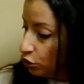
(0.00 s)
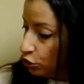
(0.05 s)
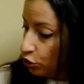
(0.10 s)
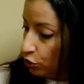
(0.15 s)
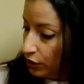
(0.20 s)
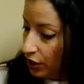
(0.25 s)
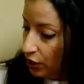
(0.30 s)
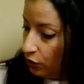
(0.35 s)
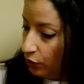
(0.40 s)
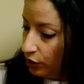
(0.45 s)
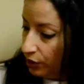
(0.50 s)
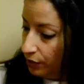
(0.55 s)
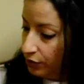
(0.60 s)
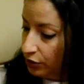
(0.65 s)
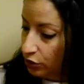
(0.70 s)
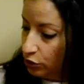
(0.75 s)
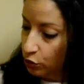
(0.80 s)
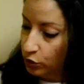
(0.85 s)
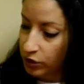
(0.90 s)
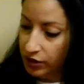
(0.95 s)
So now what I'm
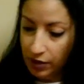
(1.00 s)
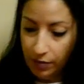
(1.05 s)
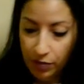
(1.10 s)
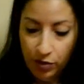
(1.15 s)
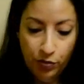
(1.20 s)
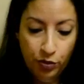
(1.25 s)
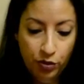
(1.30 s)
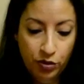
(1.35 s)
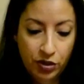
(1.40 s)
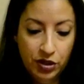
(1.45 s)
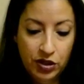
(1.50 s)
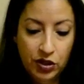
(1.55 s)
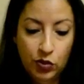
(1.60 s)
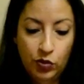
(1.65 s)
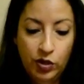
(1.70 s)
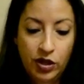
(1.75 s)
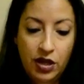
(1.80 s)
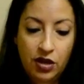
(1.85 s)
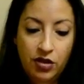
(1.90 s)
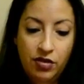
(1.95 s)
going to do is I'm going to pull this
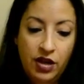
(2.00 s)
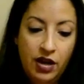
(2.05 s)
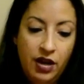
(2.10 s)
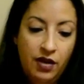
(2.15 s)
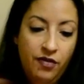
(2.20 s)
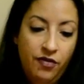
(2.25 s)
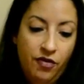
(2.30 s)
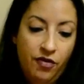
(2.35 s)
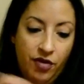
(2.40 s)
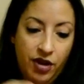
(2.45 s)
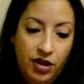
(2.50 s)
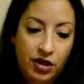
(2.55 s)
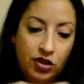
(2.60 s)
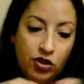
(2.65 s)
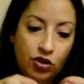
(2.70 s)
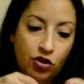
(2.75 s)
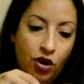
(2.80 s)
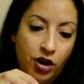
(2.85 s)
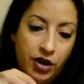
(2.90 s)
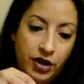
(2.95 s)
one here that I've already
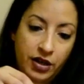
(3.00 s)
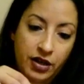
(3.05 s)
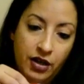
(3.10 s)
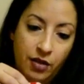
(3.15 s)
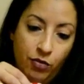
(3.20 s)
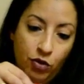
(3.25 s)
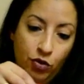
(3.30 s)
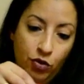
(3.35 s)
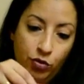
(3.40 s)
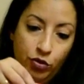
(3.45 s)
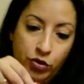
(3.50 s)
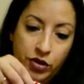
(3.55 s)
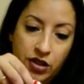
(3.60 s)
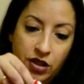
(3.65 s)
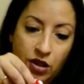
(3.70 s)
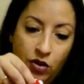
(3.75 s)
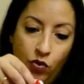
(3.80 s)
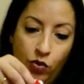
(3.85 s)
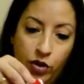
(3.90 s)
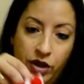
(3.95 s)
started. I'm almost
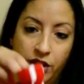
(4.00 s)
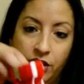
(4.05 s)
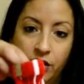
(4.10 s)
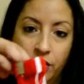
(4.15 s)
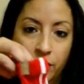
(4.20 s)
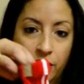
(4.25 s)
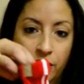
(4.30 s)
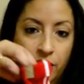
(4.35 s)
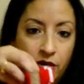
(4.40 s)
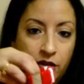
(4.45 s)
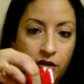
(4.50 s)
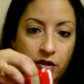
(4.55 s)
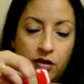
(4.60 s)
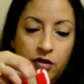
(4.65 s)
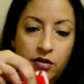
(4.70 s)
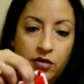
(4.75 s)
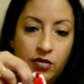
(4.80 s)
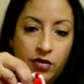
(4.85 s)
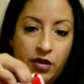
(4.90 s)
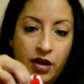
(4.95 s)
done with,
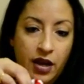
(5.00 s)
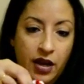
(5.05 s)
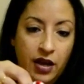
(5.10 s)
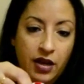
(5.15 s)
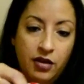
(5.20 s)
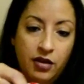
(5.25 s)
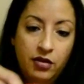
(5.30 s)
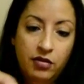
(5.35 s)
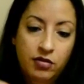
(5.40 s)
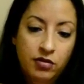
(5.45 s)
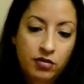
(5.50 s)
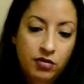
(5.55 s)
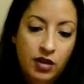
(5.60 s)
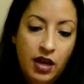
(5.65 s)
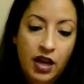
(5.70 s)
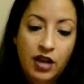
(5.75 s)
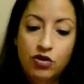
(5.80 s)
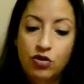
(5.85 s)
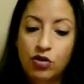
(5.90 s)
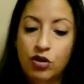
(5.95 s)
okay?
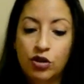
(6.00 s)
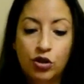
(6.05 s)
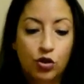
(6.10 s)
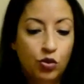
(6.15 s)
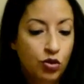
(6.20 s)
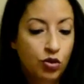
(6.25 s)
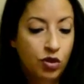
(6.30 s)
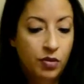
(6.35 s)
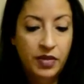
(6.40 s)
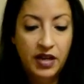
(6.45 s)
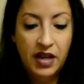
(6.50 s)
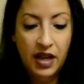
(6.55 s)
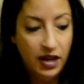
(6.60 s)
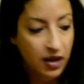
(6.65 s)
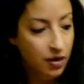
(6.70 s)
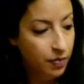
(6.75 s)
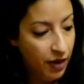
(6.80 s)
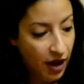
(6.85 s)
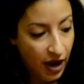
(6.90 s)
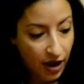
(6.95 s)
And you could do them in
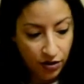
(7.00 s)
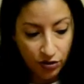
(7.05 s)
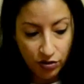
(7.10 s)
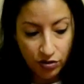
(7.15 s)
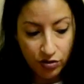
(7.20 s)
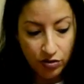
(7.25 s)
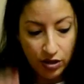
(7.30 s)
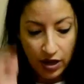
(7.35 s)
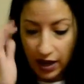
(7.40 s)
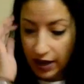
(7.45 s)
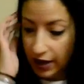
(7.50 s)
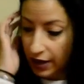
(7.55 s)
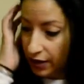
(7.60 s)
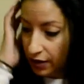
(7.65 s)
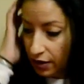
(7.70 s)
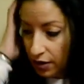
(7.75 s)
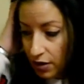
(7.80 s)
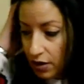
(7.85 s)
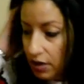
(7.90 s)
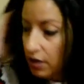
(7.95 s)
any pattern you like
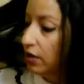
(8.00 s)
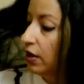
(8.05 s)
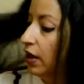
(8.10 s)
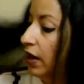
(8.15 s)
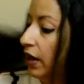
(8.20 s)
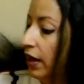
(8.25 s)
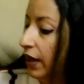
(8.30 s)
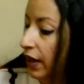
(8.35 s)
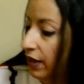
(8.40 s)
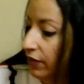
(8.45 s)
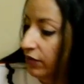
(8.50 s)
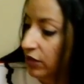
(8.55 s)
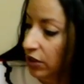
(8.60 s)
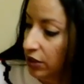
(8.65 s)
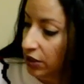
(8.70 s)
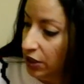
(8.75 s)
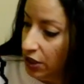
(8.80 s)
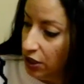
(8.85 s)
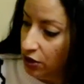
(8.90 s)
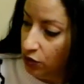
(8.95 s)
I've
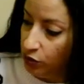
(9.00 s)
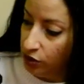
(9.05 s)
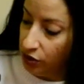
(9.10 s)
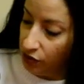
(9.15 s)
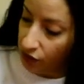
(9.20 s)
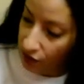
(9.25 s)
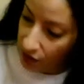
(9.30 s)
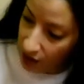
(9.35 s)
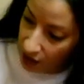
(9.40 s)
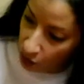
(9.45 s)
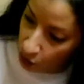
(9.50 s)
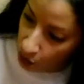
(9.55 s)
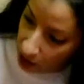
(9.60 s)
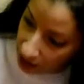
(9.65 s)
done here with the red,